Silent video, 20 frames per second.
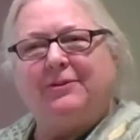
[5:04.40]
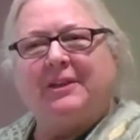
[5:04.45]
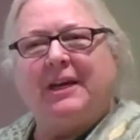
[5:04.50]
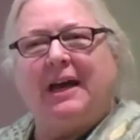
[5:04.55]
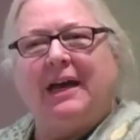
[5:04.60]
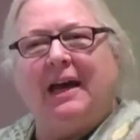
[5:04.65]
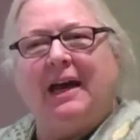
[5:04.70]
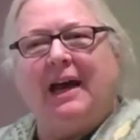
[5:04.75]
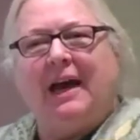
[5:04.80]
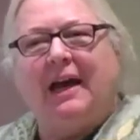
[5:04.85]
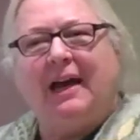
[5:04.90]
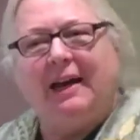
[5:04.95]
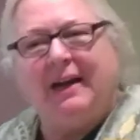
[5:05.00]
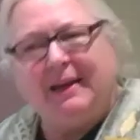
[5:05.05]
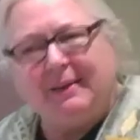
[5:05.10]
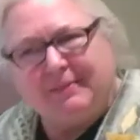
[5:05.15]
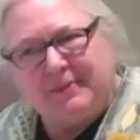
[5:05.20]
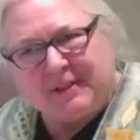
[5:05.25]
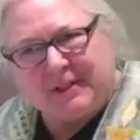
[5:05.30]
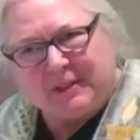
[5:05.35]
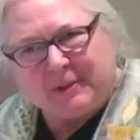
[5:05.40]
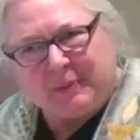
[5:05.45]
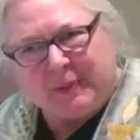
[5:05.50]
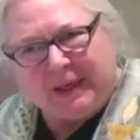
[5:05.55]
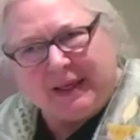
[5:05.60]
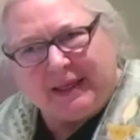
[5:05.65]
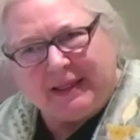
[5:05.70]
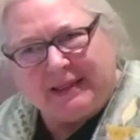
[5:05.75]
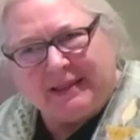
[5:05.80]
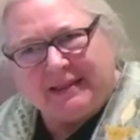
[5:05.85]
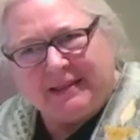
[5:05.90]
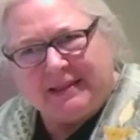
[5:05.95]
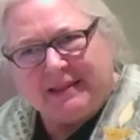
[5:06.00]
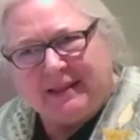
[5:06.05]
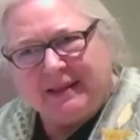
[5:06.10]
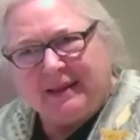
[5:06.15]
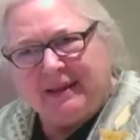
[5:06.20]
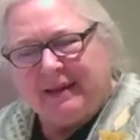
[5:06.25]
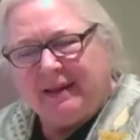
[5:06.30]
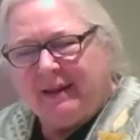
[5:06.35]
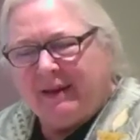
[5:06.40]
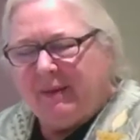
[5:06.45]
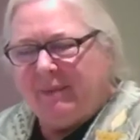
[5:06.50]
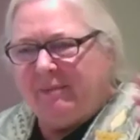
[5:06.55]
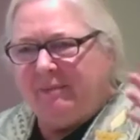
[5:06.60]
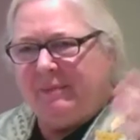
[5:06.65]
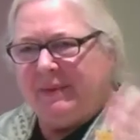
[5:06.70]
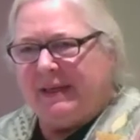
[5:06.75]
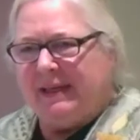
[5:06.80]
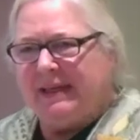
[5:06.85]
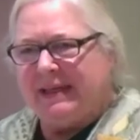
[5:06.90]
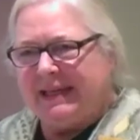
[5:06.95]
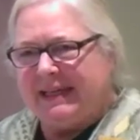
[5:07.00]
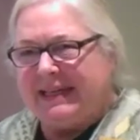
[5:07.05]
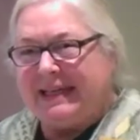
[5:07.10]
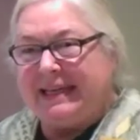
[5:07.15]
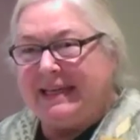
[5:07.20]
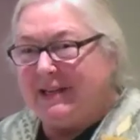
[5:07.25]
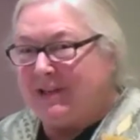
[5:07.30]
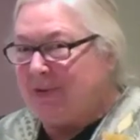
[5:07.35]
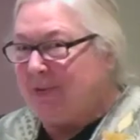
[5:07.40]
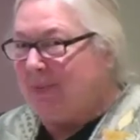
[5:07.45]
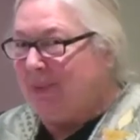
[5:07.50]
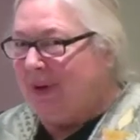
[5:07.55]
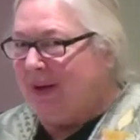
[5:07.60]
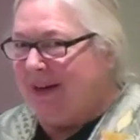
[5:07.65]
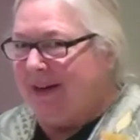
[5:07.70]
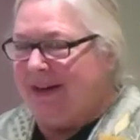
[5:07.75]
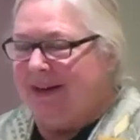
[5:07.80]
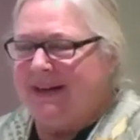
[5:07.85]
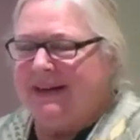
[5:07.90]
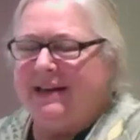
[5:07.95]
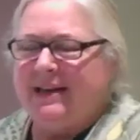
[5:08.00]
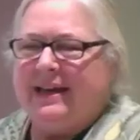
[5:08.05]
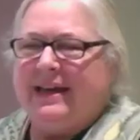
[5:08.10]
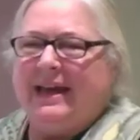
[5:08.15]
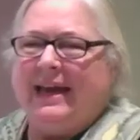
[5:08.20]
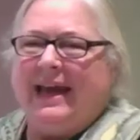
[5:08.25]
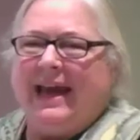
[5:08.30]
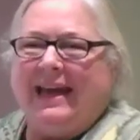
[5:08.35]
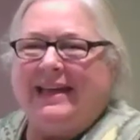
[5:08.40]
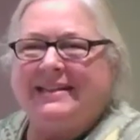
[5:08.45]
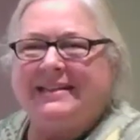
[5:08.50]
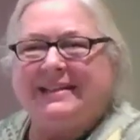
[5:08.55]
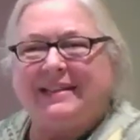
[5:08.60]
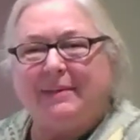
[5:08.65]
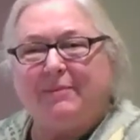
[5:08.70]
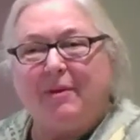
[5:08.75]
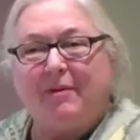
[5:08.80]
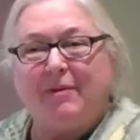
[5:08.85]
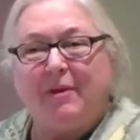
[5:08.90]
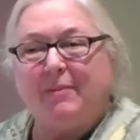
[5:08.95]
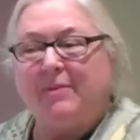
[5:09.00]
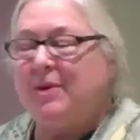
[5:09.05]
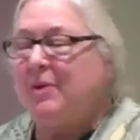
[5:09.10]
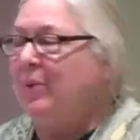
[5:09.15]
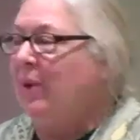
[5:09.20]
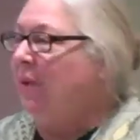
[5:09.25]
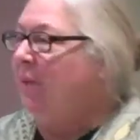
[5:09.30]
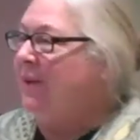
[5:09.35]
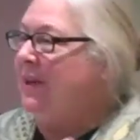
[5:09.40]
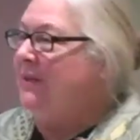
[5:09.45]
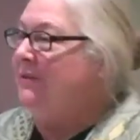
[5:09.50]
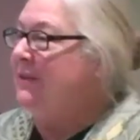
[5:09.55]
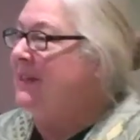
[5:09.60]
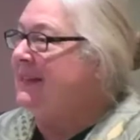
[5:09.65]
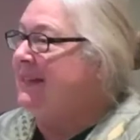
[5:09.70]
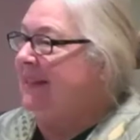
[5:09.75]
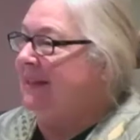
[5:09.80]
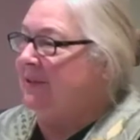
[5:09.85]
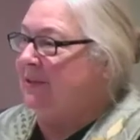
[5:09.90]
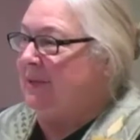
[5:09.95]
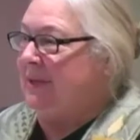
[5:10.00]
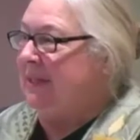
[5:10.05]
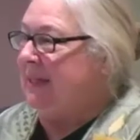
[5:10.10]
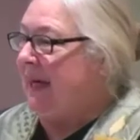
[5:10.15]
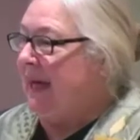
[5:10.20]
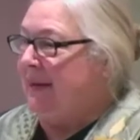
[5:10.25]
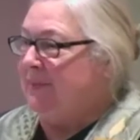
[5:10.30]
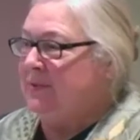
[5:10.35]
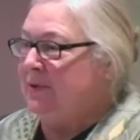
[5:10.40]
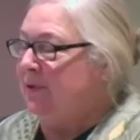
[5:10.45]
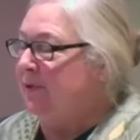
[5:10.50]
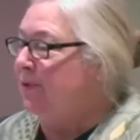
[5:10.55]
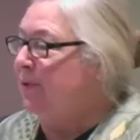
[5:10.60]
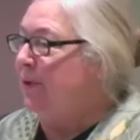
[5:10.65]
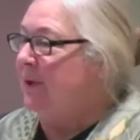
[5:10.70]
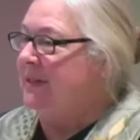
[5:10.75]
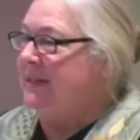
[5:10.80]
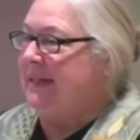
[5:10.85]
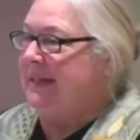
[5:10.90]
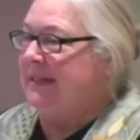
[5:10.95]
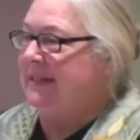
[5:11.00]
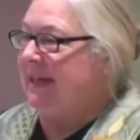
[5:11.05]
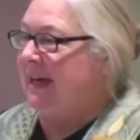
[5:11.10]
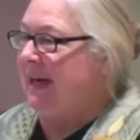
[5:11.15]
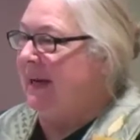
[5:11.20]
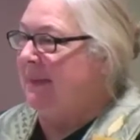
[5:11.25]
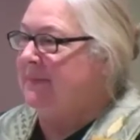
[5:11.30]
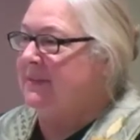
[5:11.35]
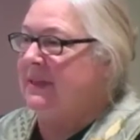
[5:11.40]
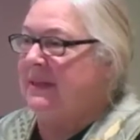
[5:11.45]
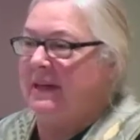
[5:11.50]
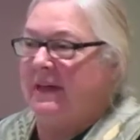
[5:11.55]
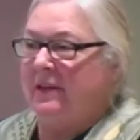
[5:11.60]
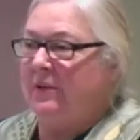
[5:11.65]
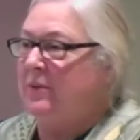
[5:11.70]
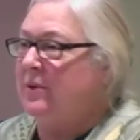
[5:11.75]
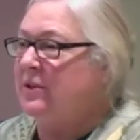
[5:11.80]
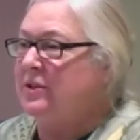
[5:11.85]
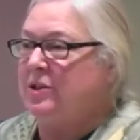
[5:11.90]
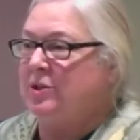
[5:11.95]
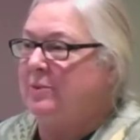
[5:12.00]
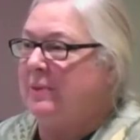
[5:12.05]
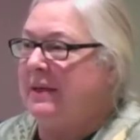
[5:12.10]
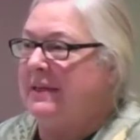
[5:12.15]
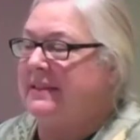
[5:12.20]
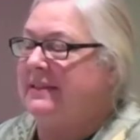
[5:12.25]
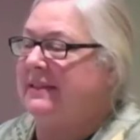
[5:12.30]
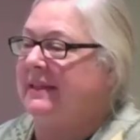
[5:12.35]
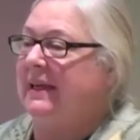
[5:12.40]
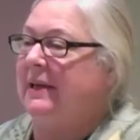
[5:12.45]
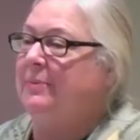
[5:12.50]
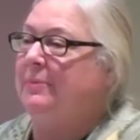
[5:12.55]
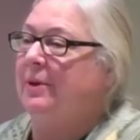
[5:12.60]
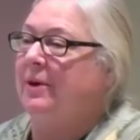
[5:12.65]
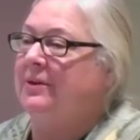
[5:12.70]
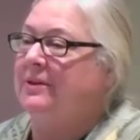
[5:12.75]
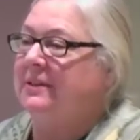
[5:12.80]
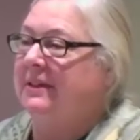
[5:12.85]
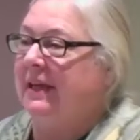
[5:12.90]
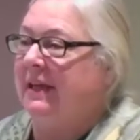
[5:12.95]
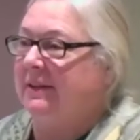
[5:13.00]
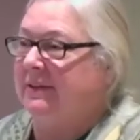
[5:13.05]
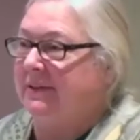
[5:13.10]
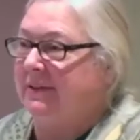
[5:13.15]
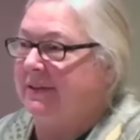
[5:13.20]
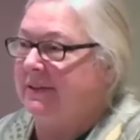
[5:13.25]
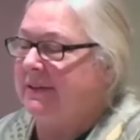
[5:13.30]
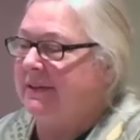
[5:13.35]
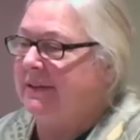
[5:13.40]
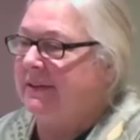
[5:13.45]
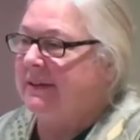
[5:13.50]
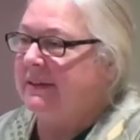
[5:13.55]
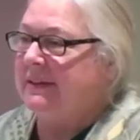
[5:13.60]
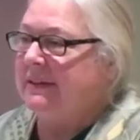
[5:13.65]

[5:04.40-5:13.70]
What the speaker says: of time to spend being in each one. And some of them you will revisit 3 times or 14 times, and other ones you may skip altogether.